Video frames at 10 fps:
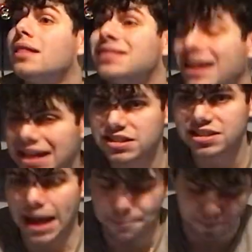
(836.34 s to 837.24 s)
they need a
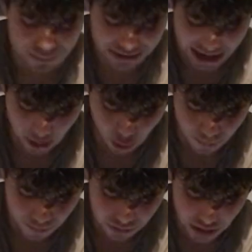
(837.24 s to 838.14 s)
DM. Now,
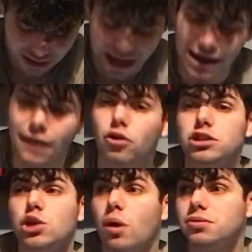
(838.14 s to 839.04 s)
again, I've got
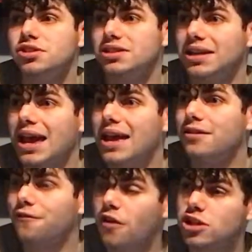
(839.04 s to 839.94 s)
2 options in here. The
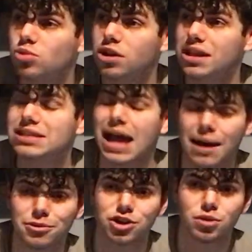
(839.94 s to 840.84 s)
first one of these,
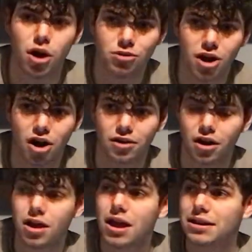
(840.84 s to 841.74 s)
Amadou Onana.
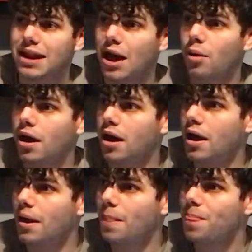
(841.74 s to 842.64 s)
Now,